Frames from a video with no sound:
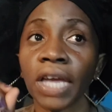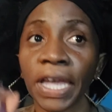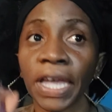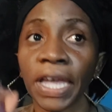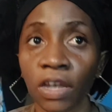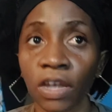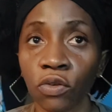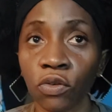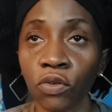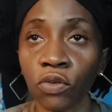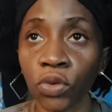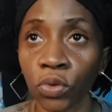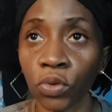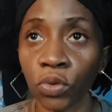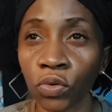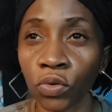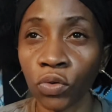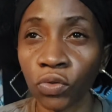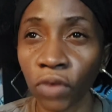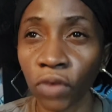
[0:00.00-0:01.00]
If
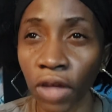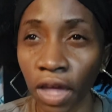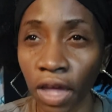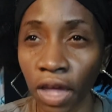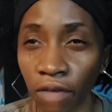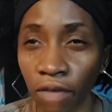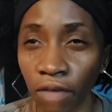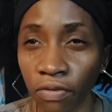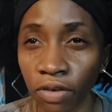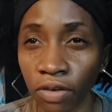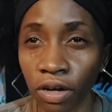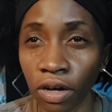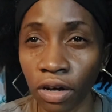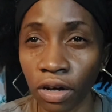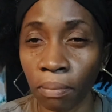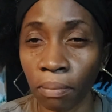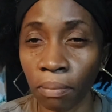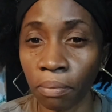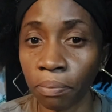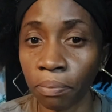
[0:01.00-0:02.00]
you've
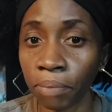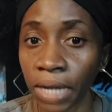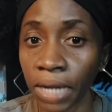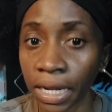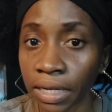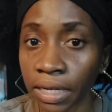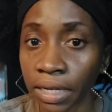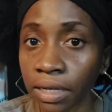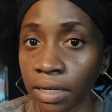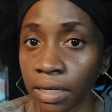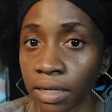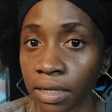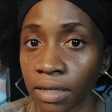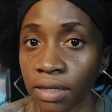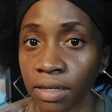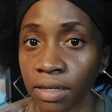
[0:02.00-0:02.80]
ever been